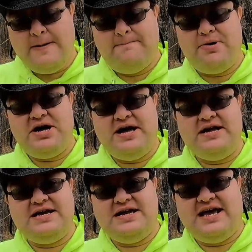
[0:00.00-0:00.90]
but
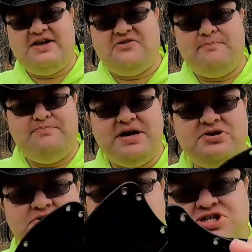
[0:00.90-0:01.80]
it has a
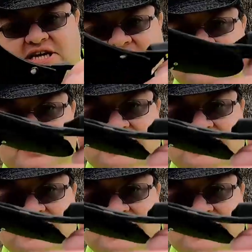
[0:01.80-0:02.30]
better sheath.